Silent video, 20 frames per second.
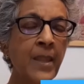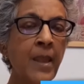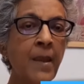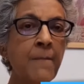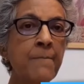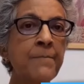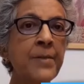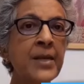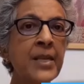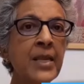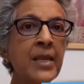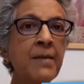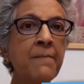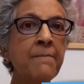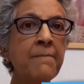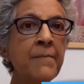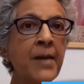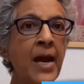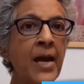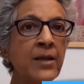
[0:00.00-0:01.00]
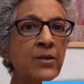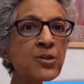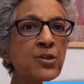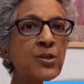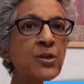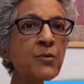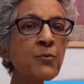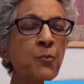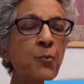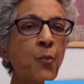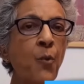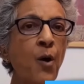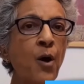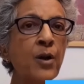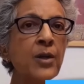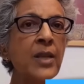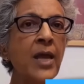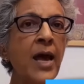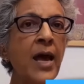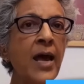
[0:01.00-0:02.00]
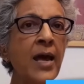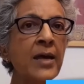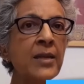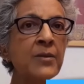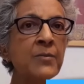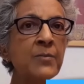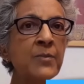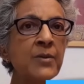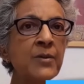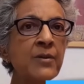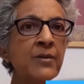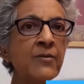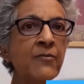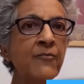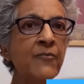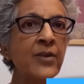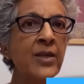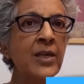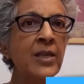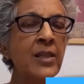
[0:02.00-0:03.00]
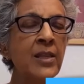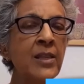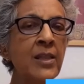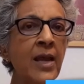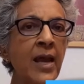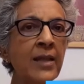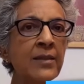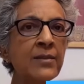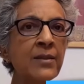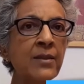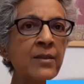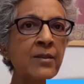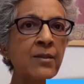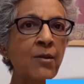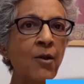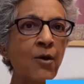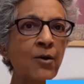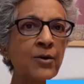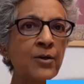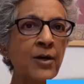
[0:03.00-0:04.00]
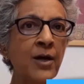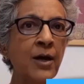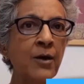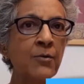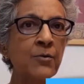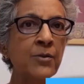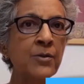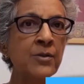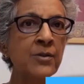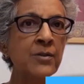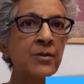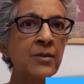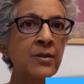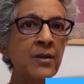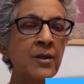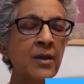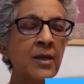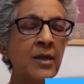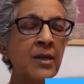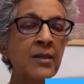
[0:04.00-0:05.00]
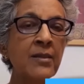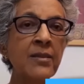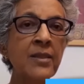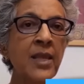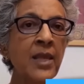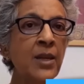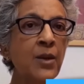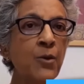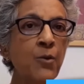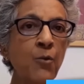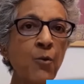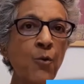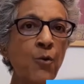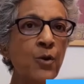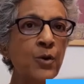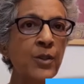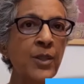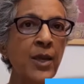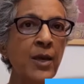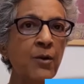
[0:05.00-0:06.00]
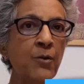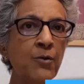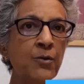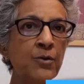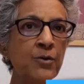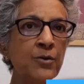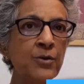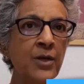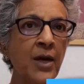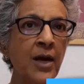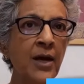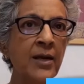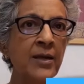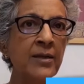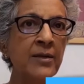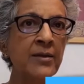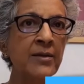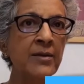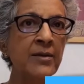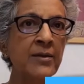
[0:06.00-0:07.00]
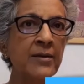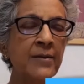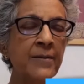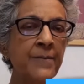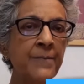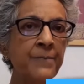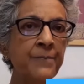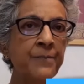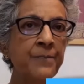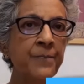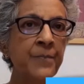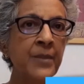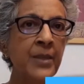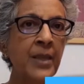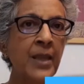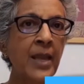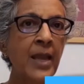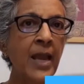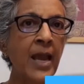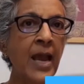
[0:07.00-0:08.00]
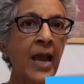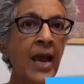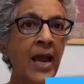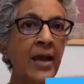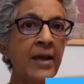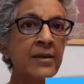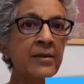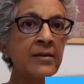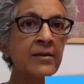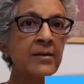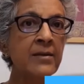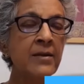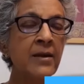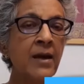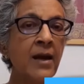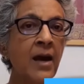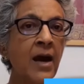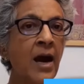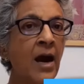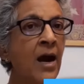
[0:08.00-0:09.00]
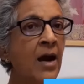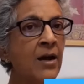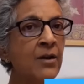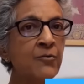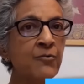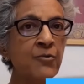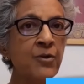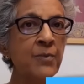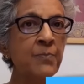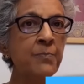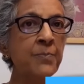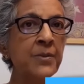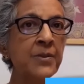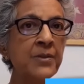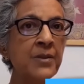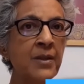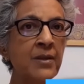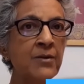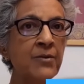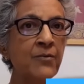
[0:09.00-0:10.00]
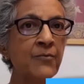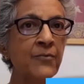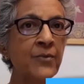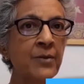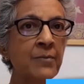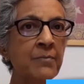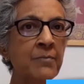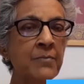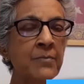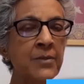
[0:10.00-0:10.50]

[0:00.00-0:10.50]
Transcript: But imagine what animals feel at the slaughterhouse. They know they're going to die, and 100% of them